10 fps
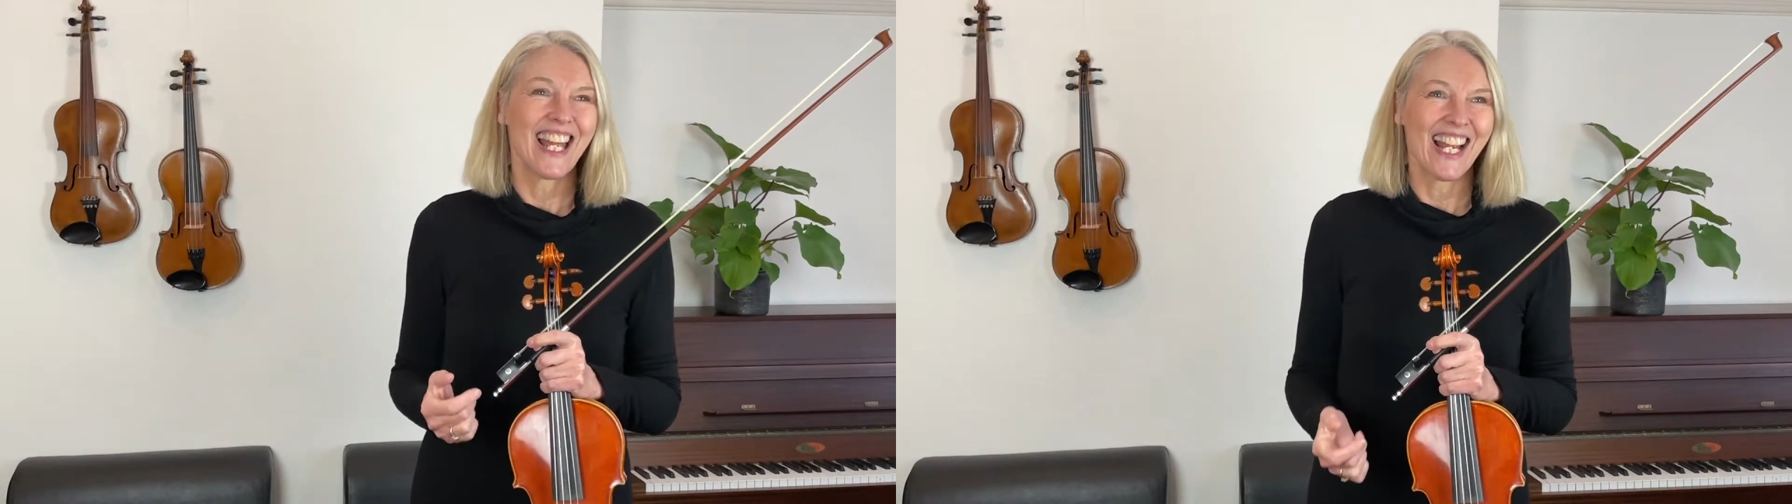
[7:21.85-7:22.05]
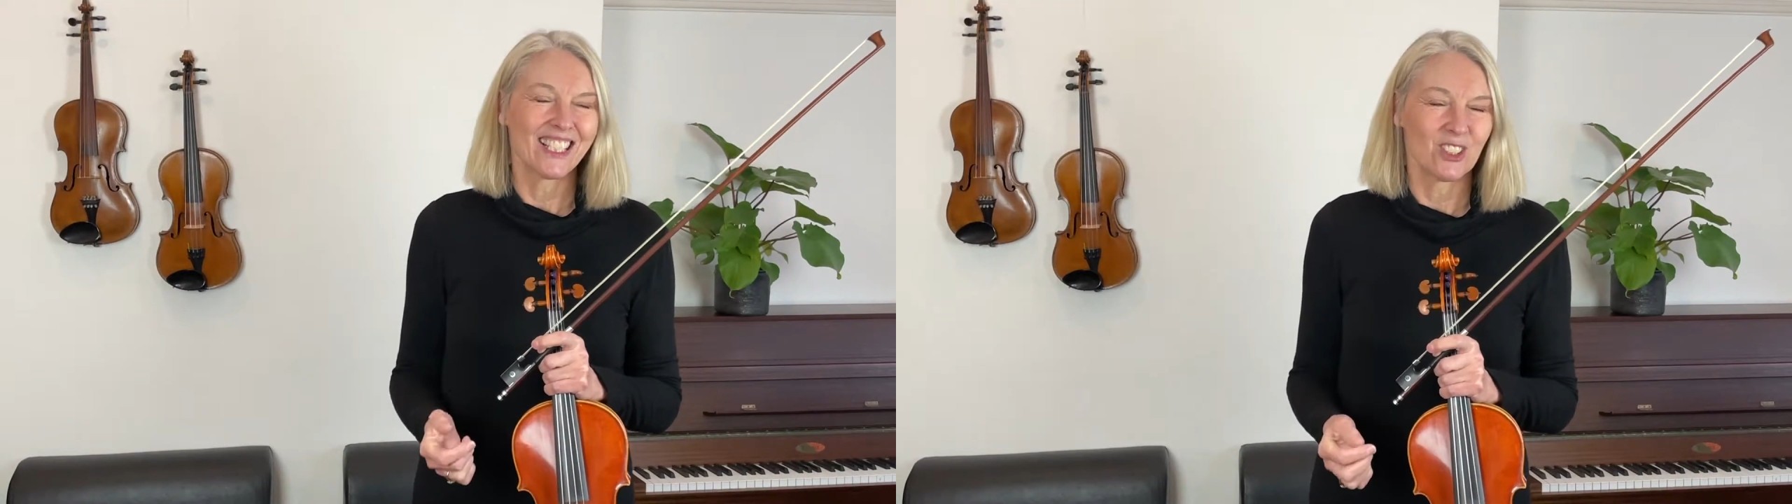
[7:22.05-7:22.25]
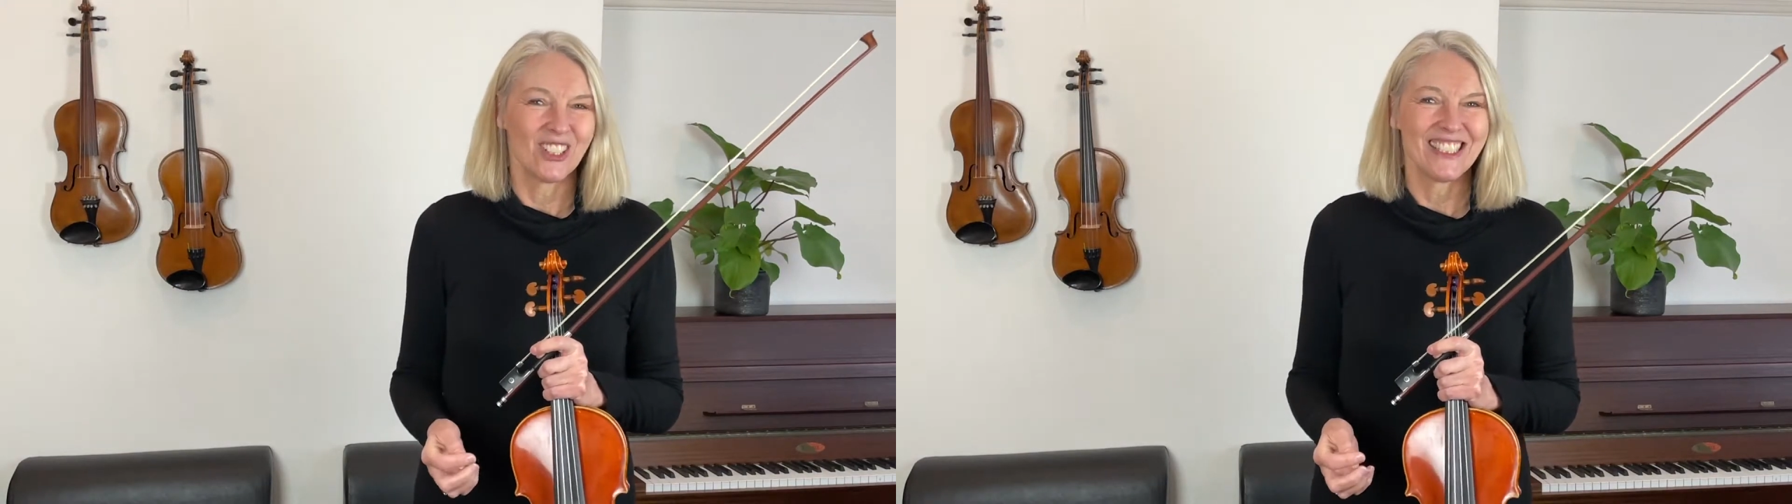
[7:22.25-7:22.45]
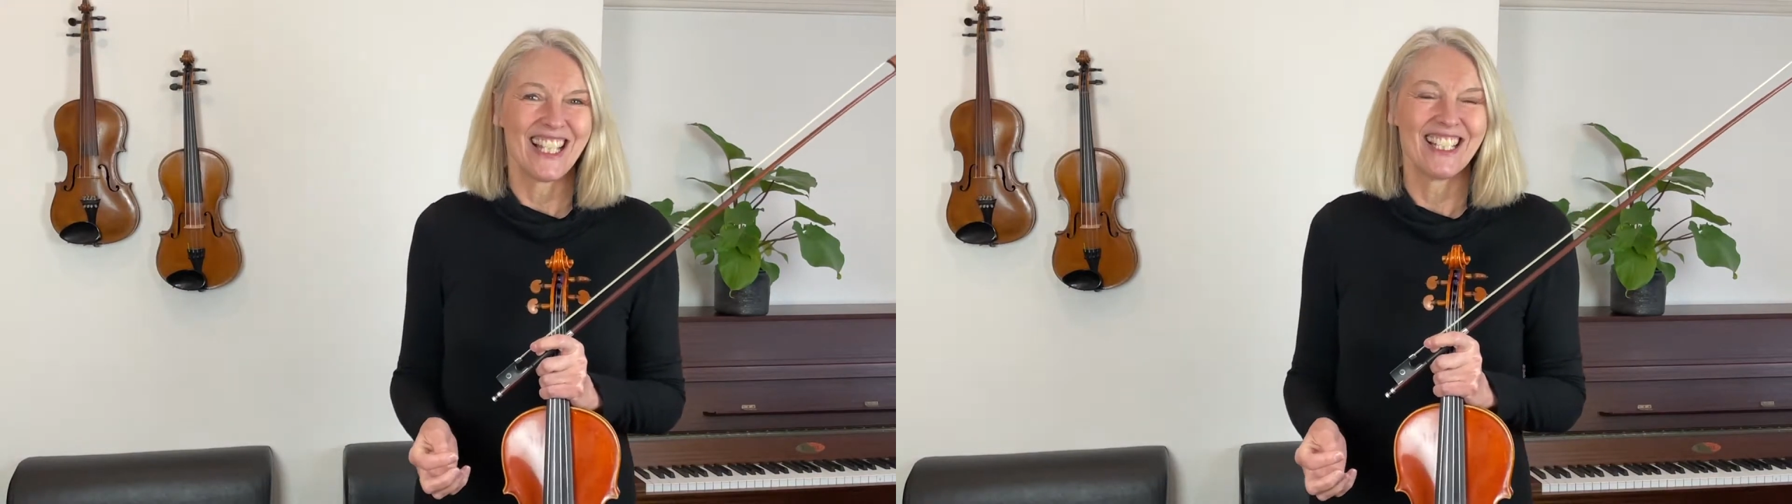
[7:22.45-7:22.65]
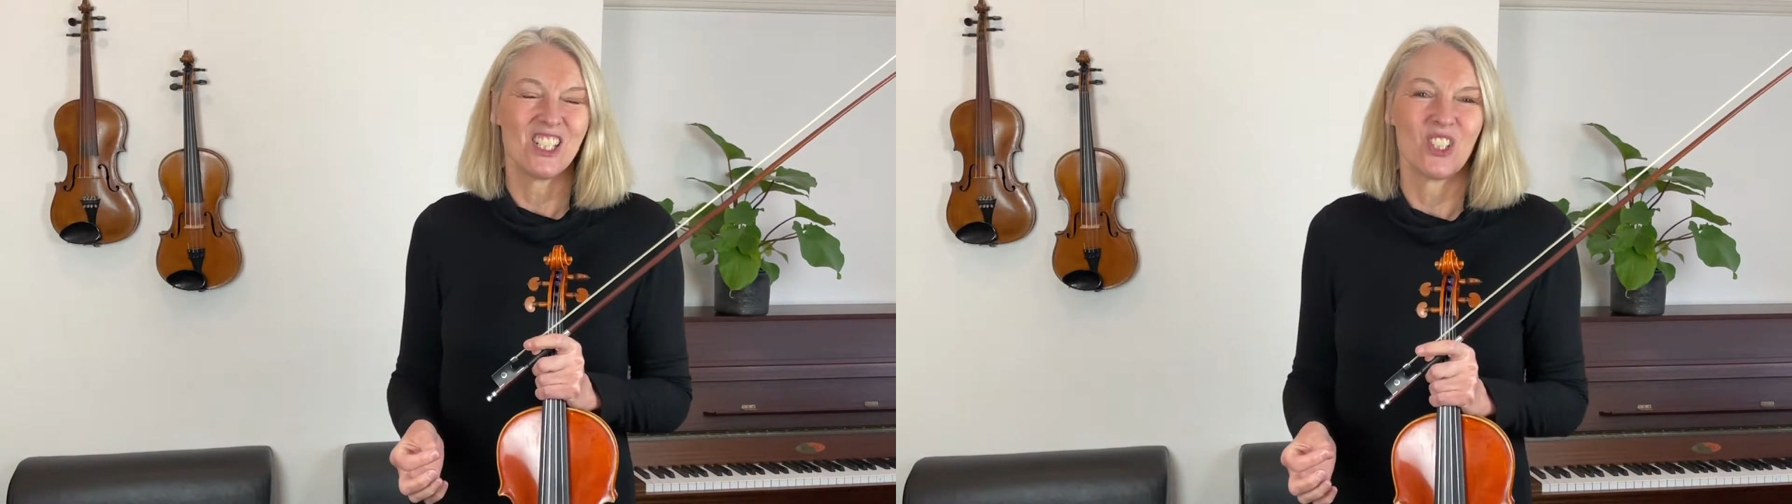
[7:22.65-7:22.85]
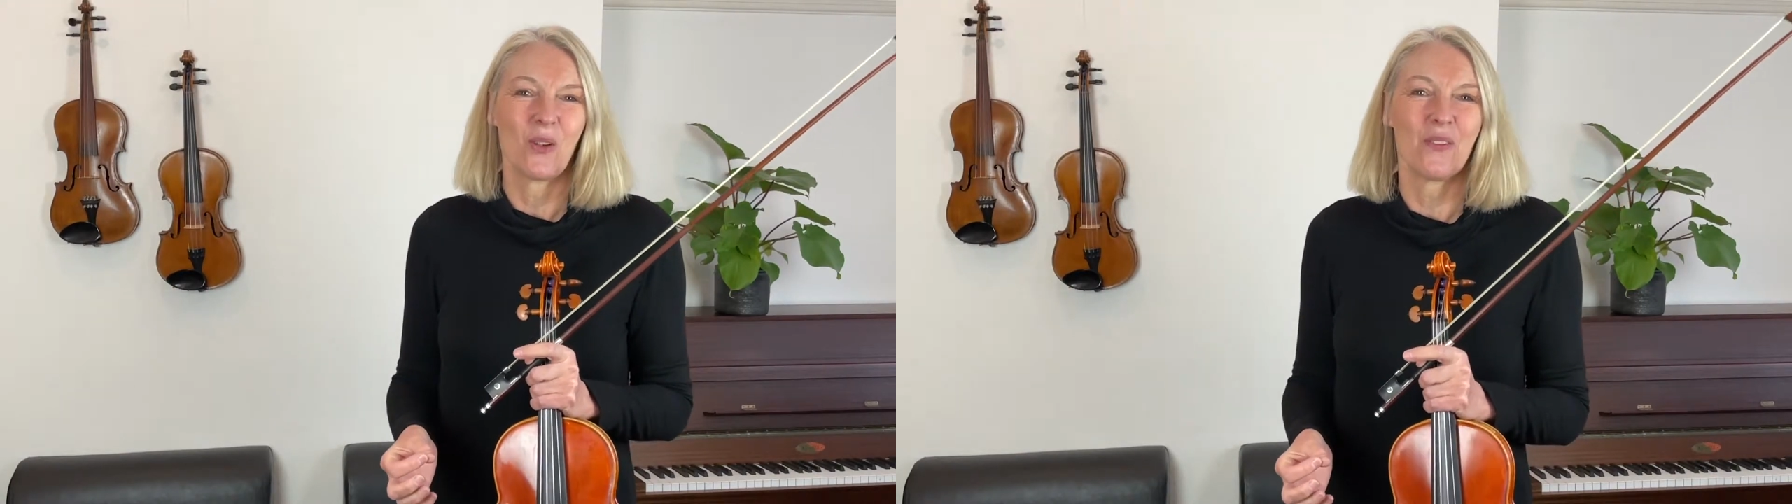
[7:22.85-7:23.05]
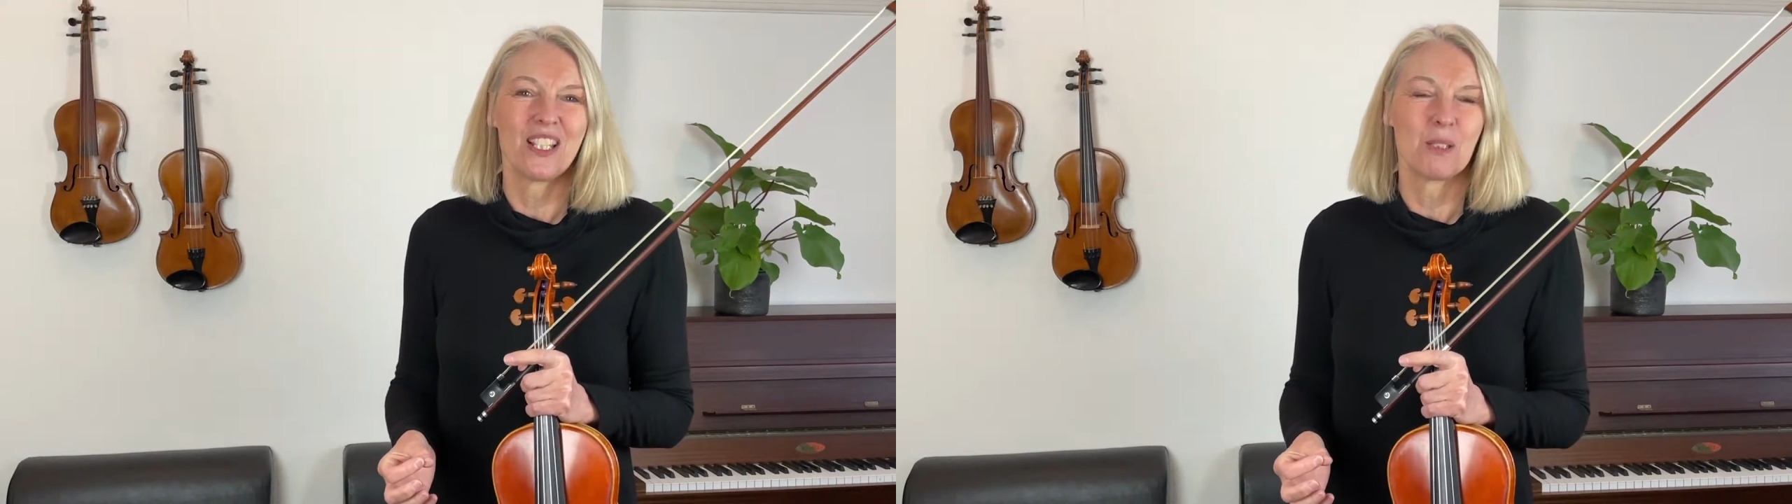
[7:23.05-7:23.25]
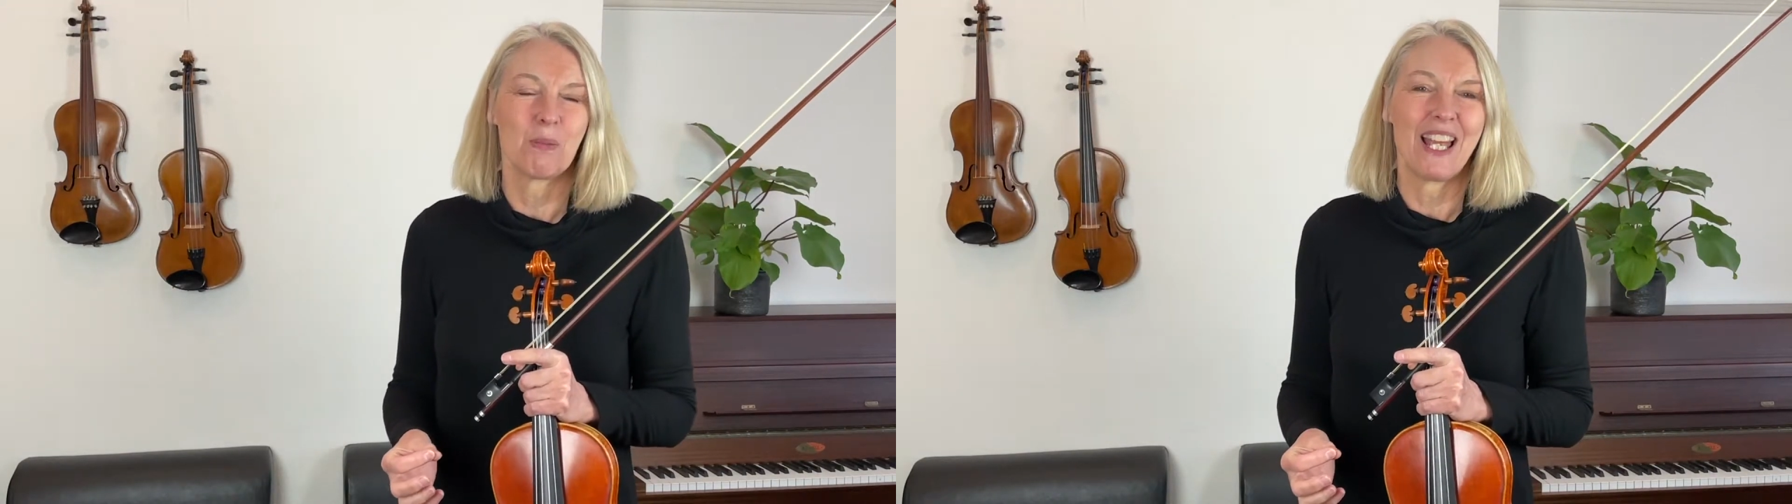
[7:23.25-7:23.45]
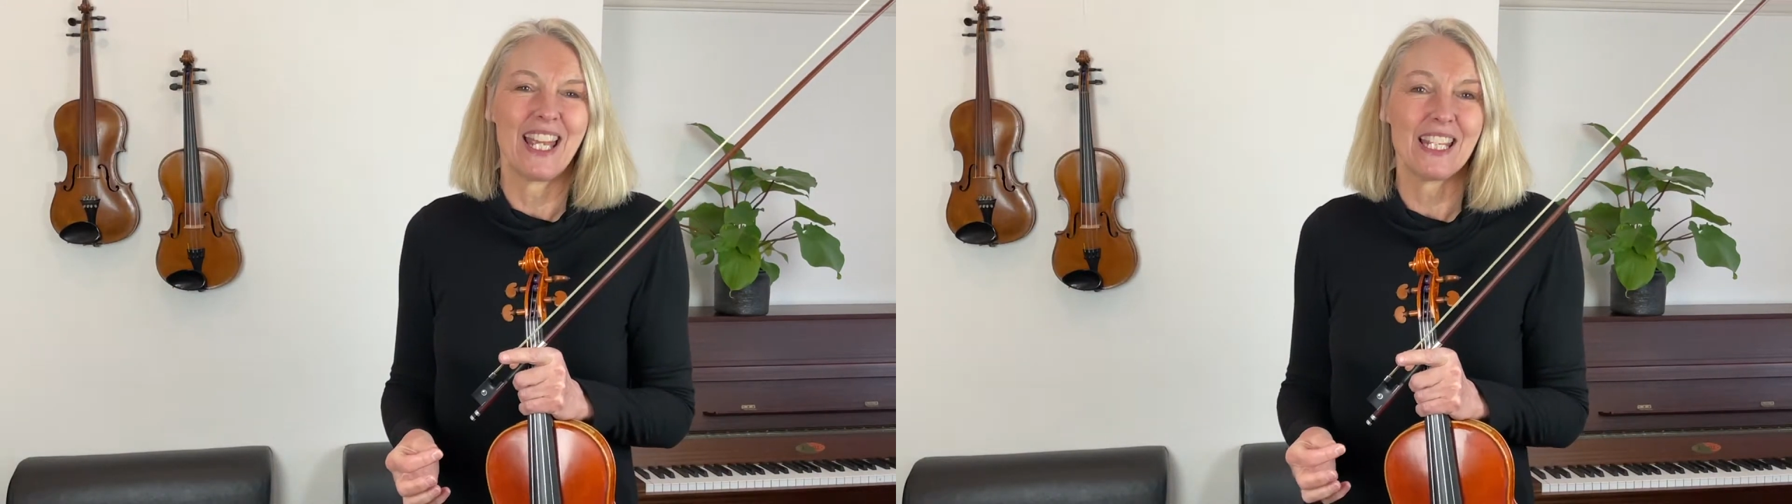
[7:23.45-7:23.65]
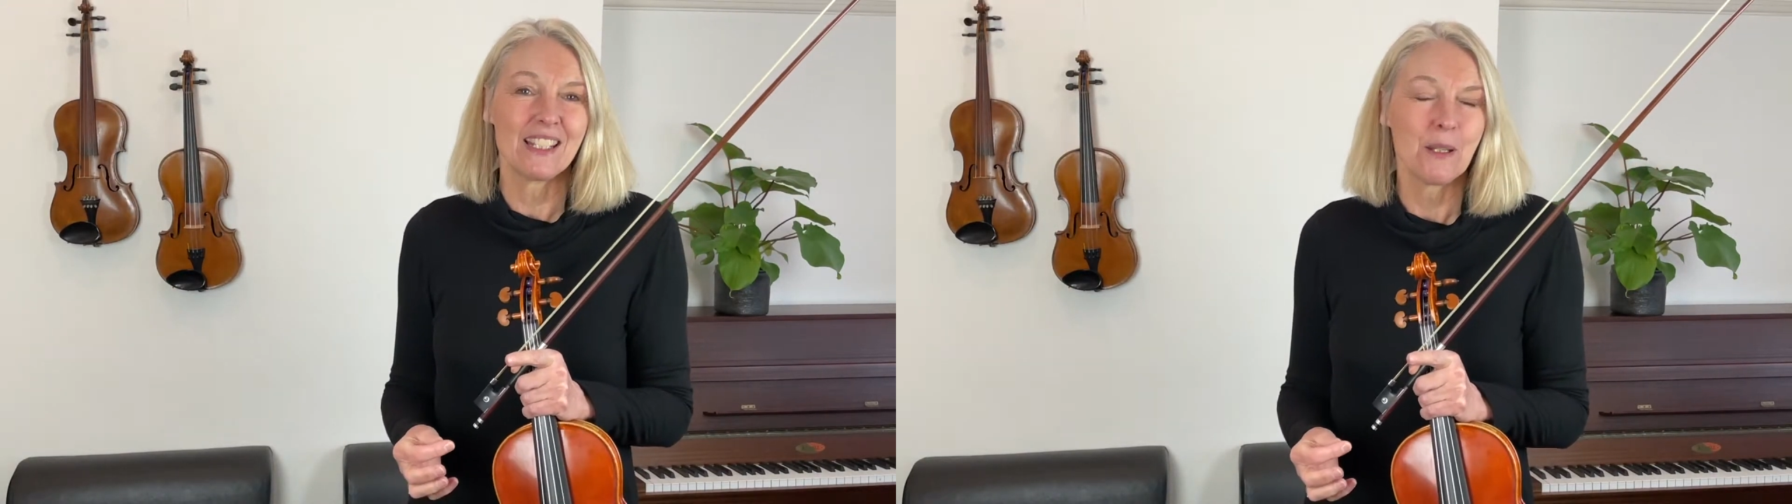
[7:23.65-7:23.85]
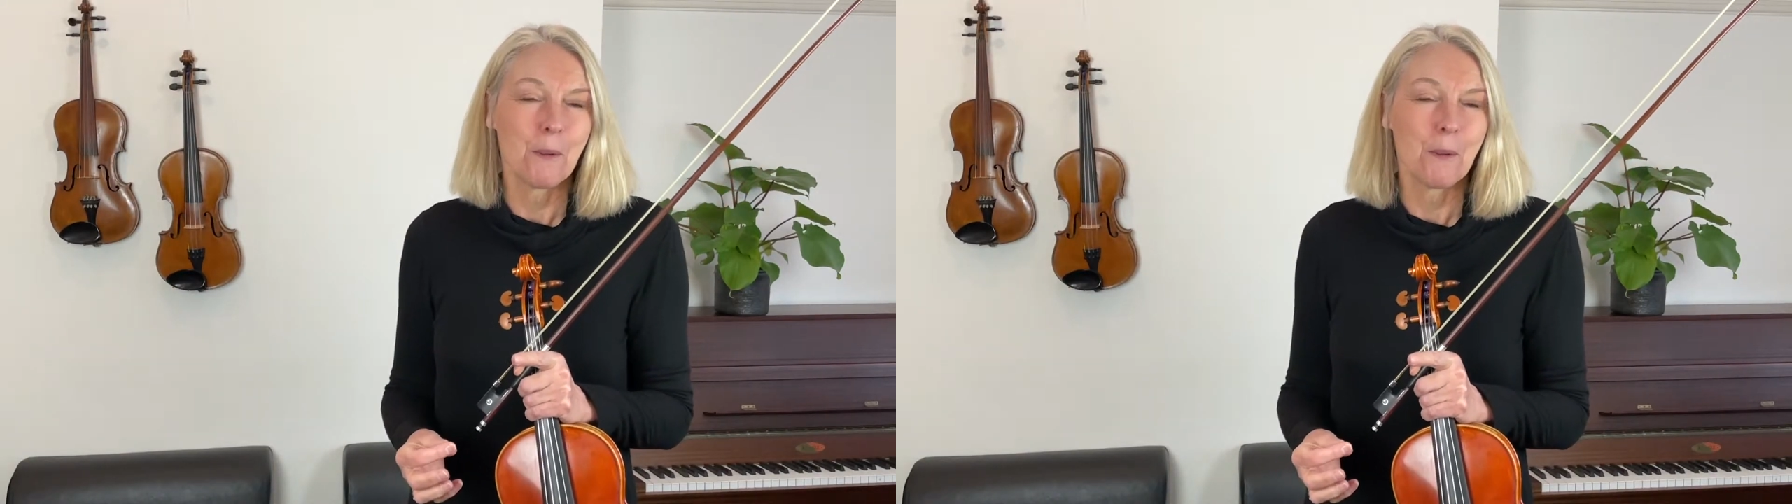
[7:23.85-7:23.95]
extra attention on this playing.